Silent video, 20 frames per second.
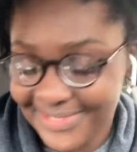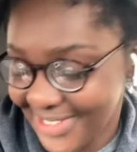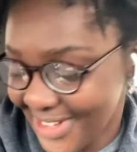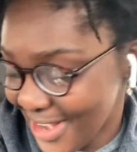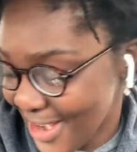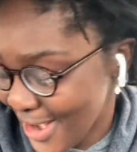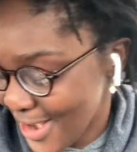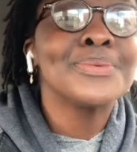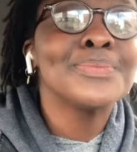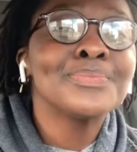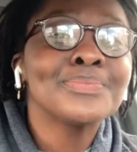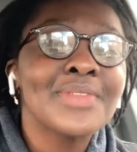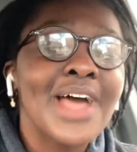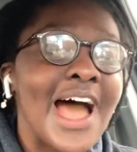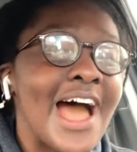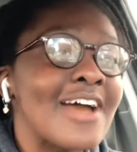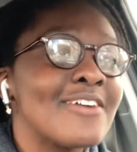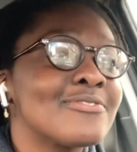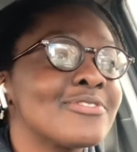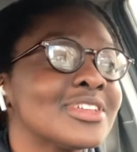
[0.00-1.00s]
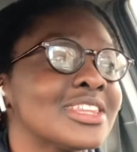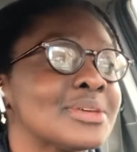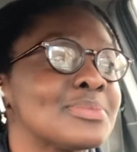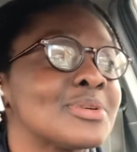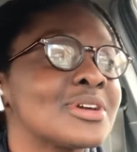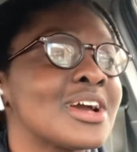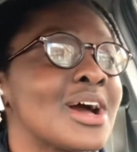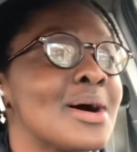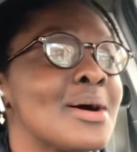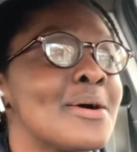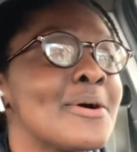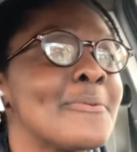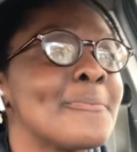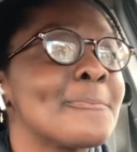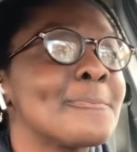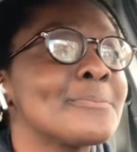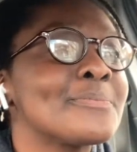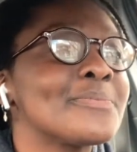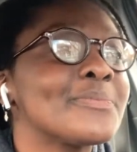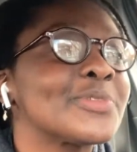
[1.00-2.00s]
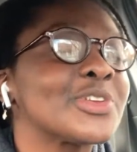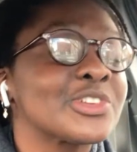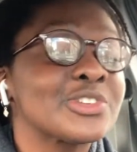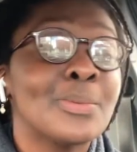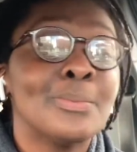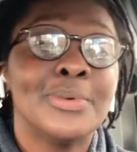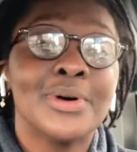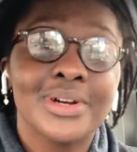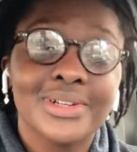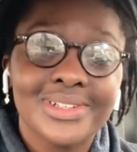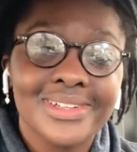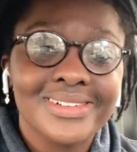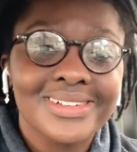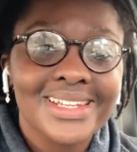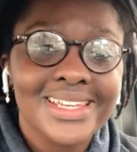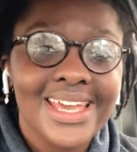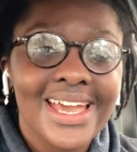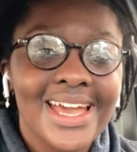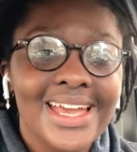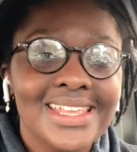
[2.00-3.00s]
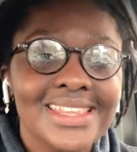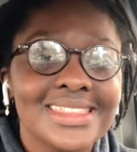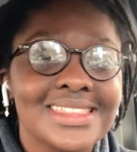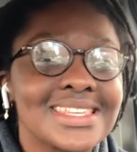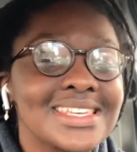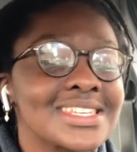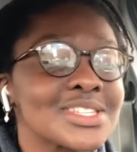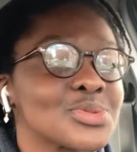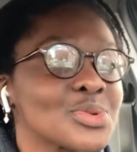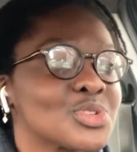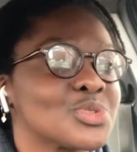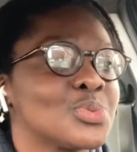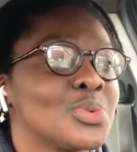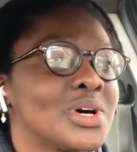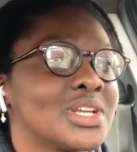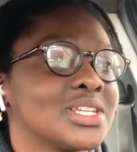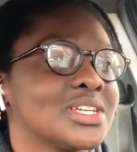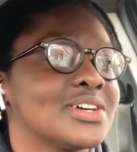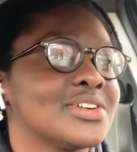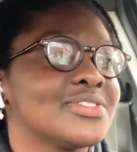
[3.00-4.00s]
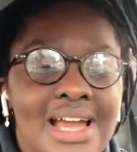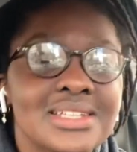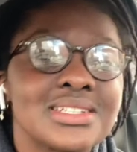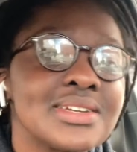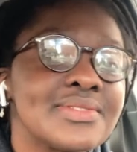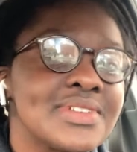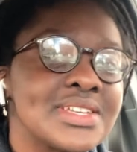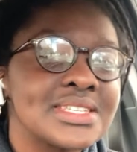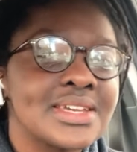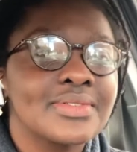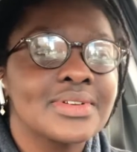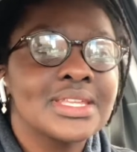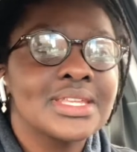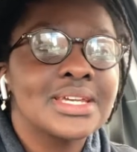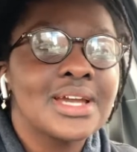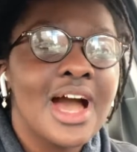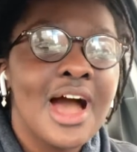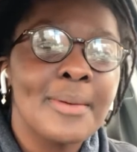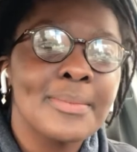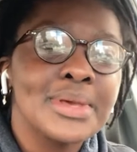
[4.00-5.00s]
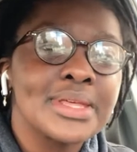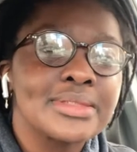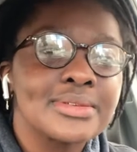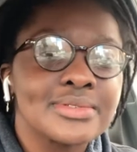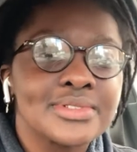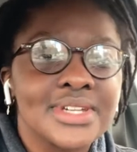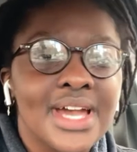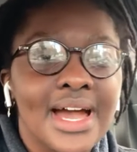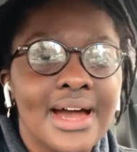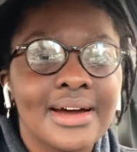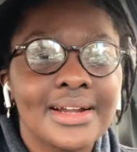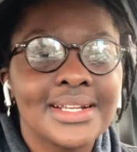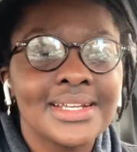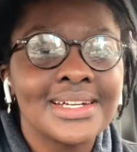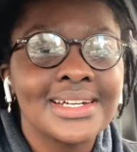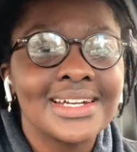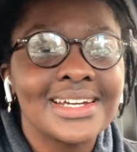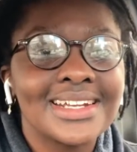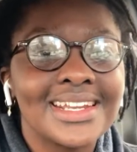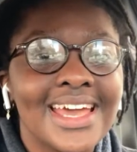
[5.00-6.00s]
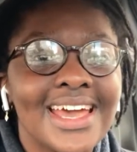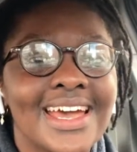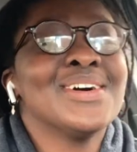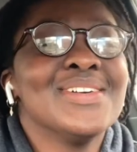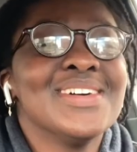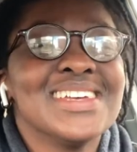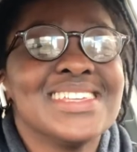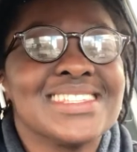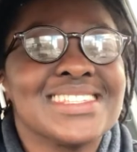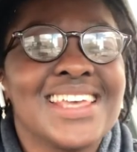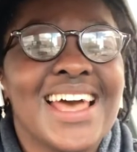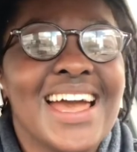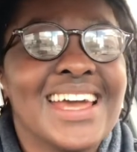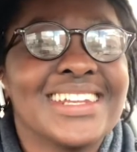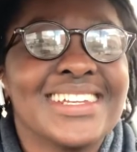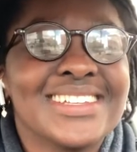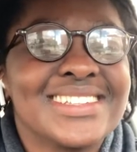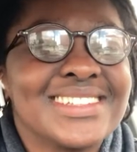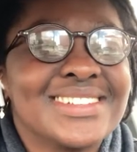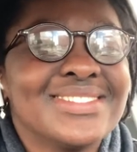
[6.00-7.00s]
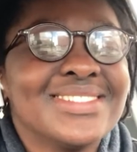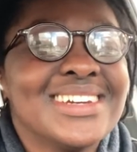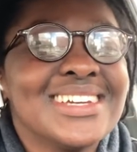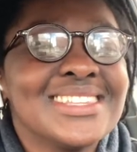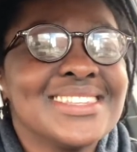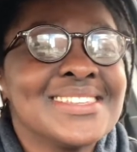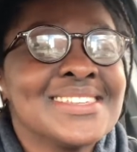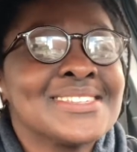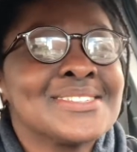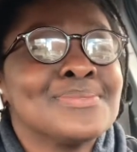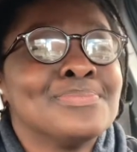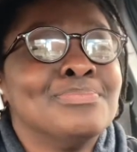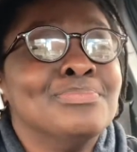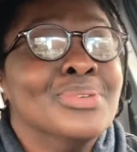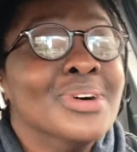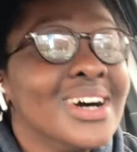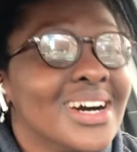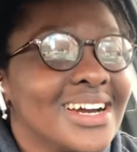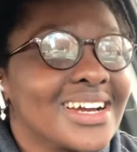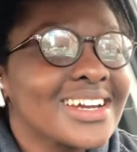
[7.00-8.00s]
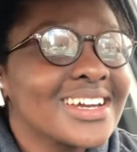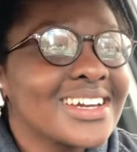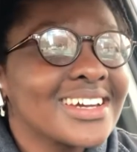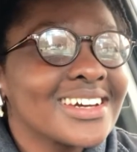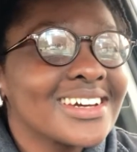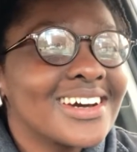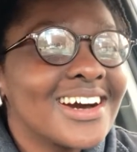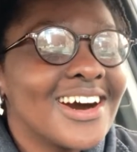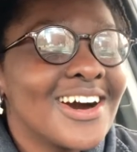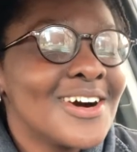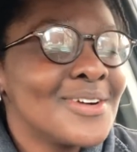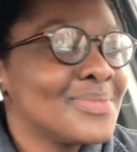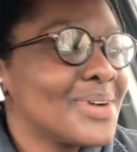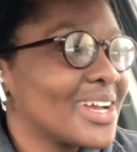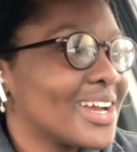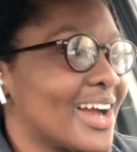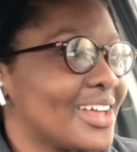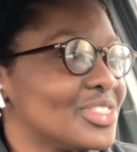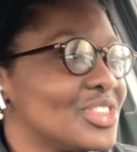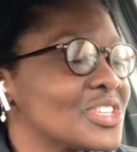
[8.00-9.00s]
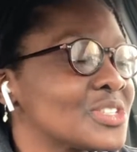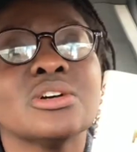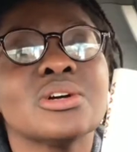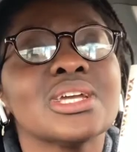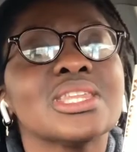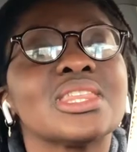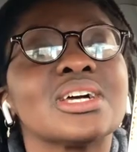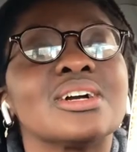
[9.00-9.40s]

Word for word: uh, I've really become such a book nerd again. This was one of activities that really got me through childhood. And I'm excited to read this book. Oh my god, this look at the